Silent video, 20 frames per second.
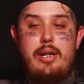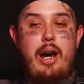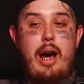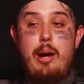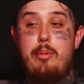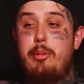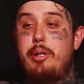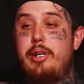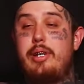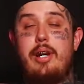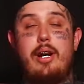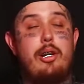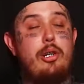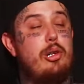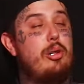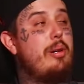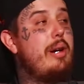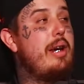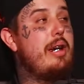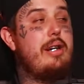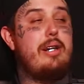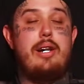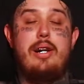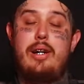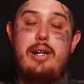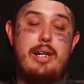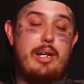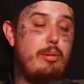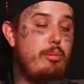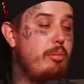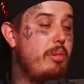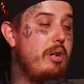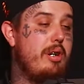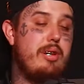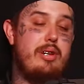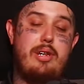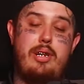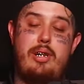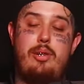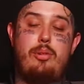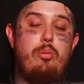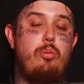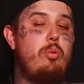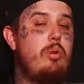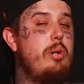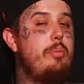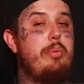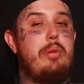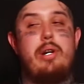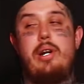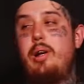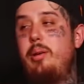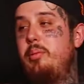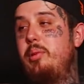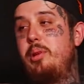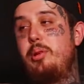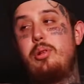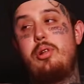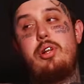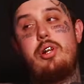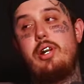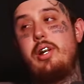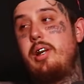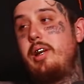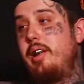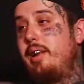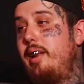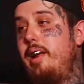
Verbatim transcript: i have been tucked away cooking, bro. Hell just yeah. whipping up new shit.